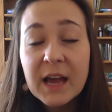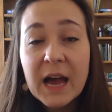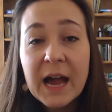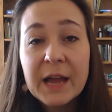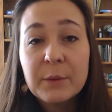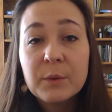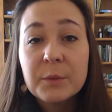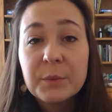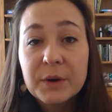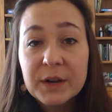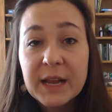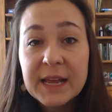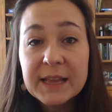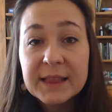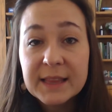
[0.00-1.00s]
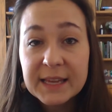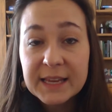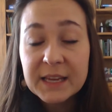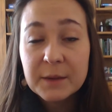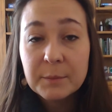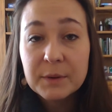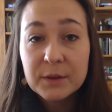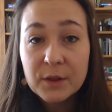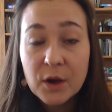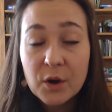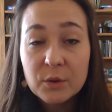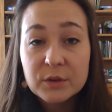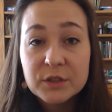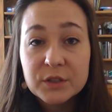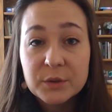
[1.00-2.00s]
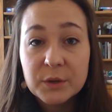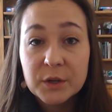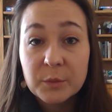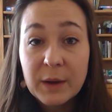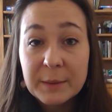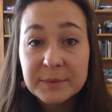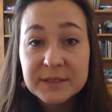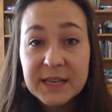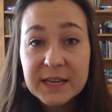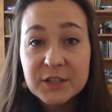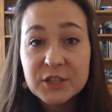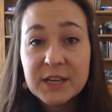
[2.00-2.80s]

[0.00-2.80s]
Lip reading: I will put a link below to her website.